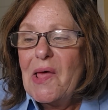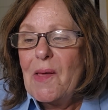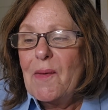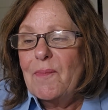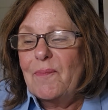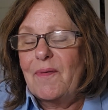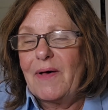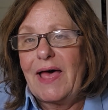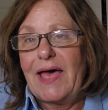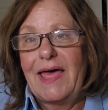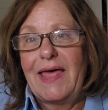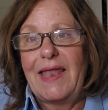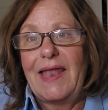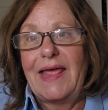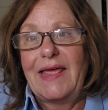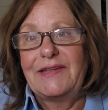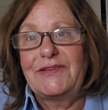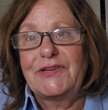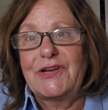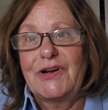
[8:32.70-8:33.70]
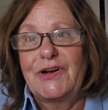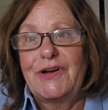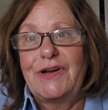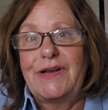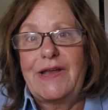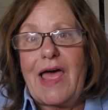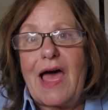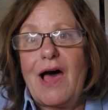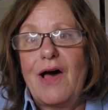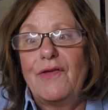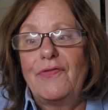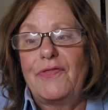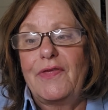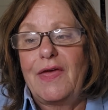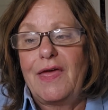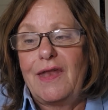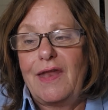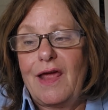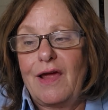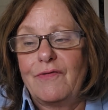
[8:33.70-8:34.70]
But it turned out
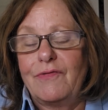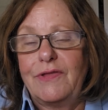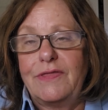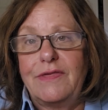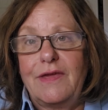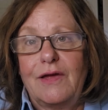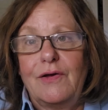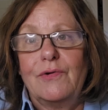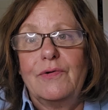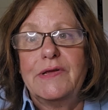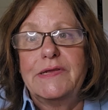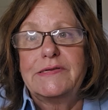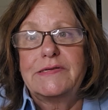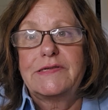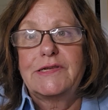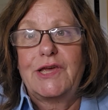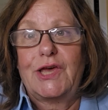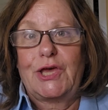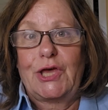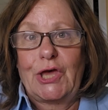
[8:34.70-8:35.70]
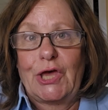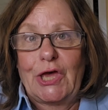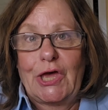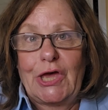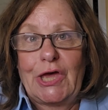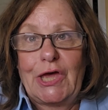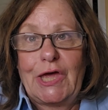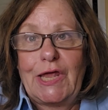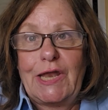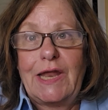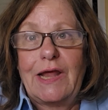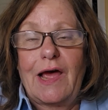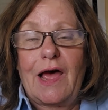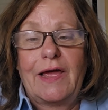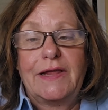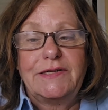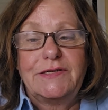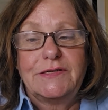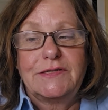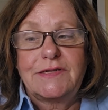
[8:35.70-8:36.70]
that everything was good.
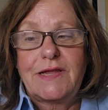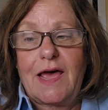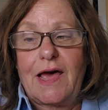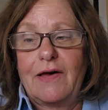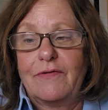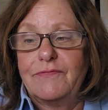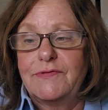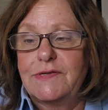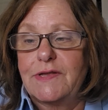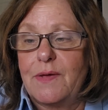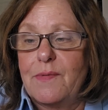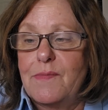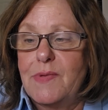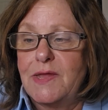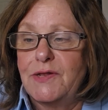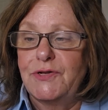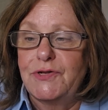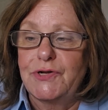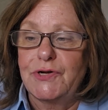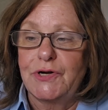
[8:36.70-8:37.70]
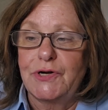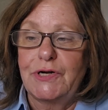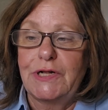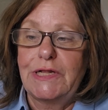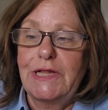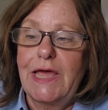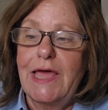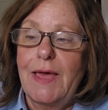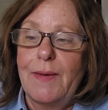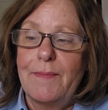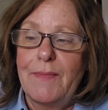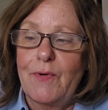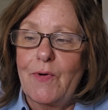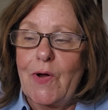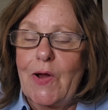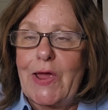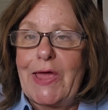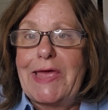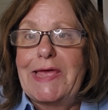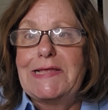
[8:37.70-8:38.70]
I just have some internal
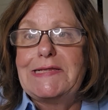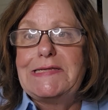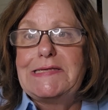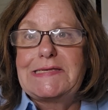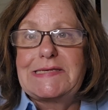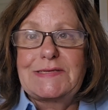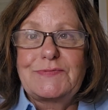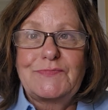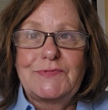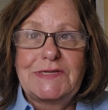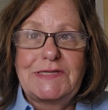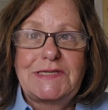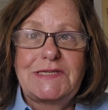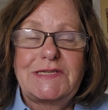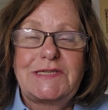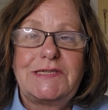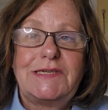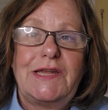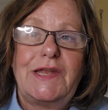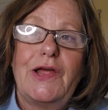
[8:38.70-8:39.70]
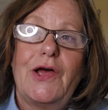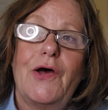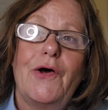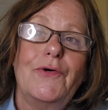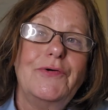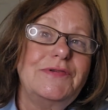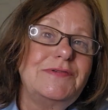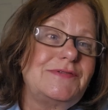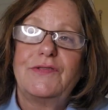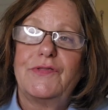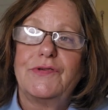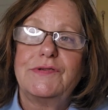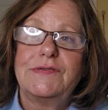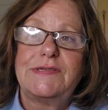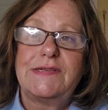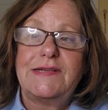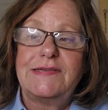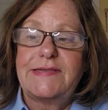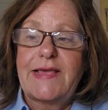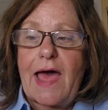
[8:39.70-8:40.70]
hemorrhoids, which, those
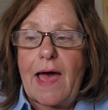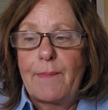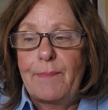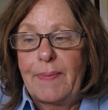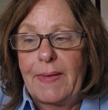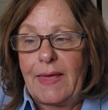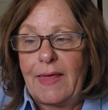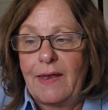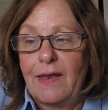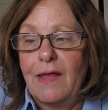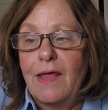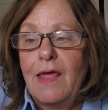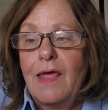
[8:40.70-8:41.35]
things happen,